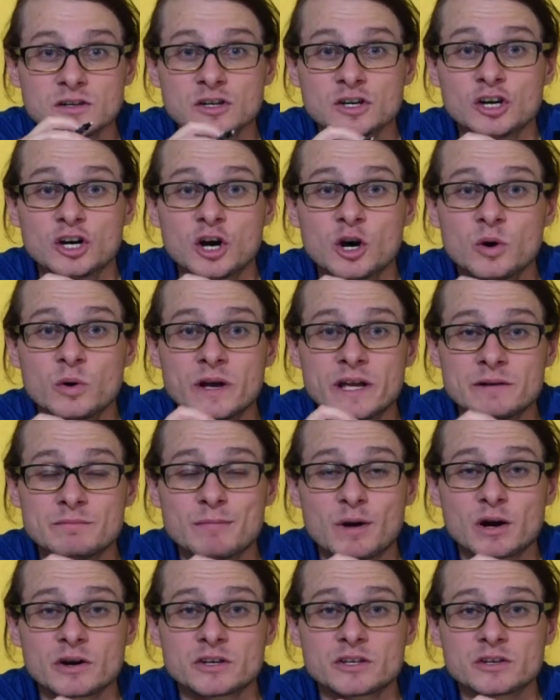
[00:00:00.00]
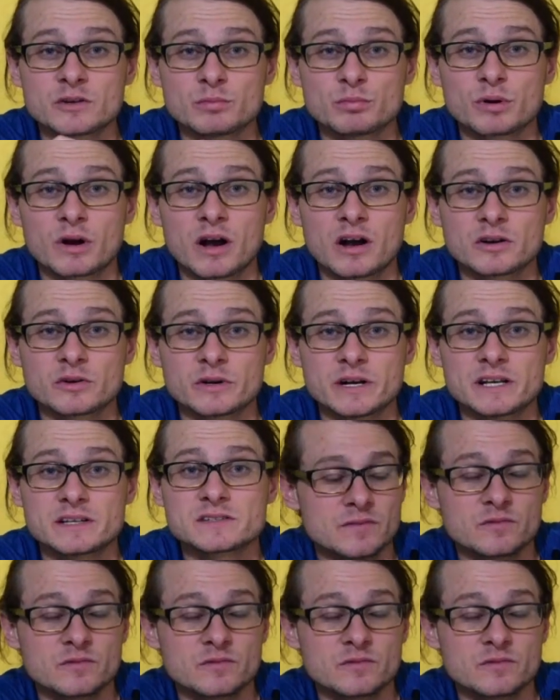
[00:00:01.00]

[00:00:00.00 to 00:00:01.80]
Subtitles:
Go and mark your progress.